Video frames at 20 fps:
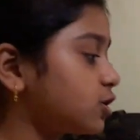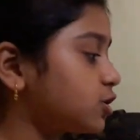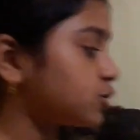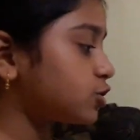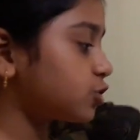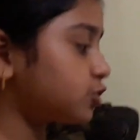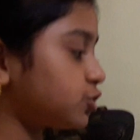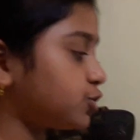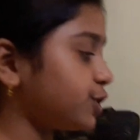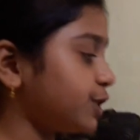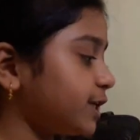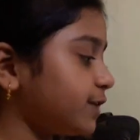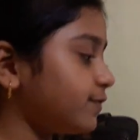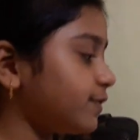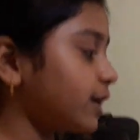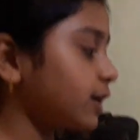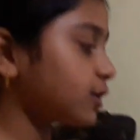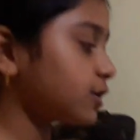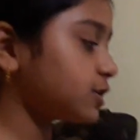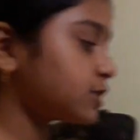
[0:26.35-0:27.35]
So today
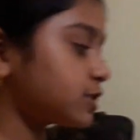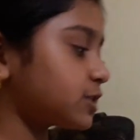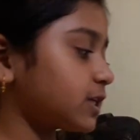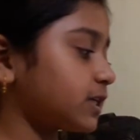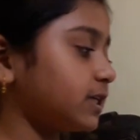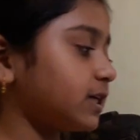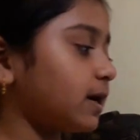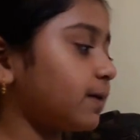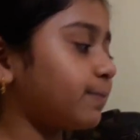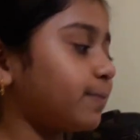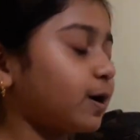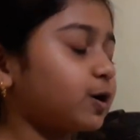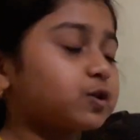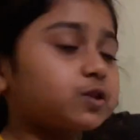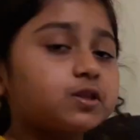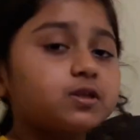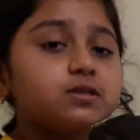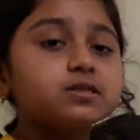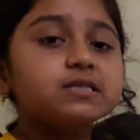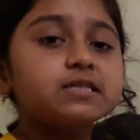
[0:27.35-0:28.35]
we are going to study about
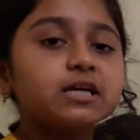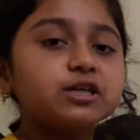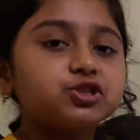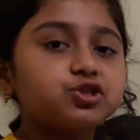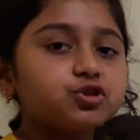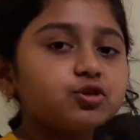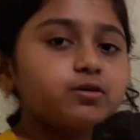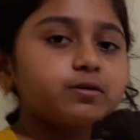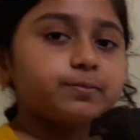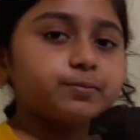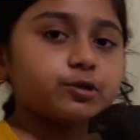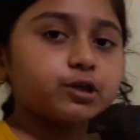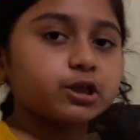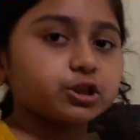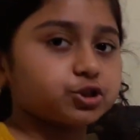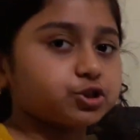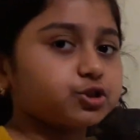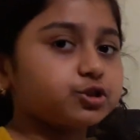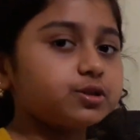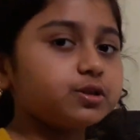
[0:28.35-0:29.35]
the sexual
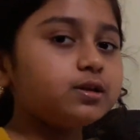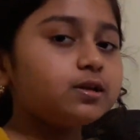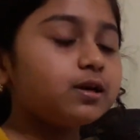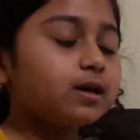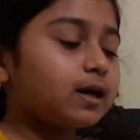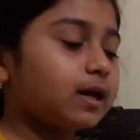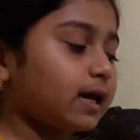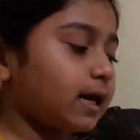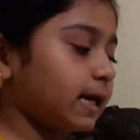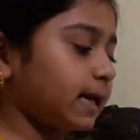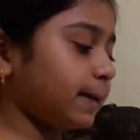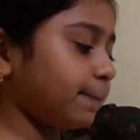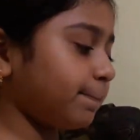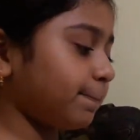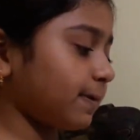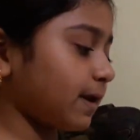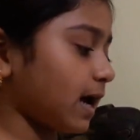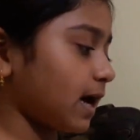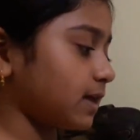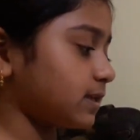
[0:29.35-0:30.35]
reproduction in
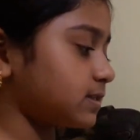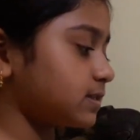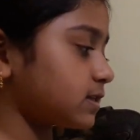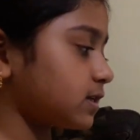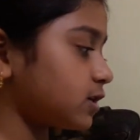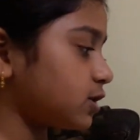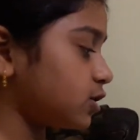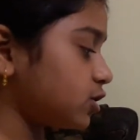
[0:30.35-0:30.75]
plants.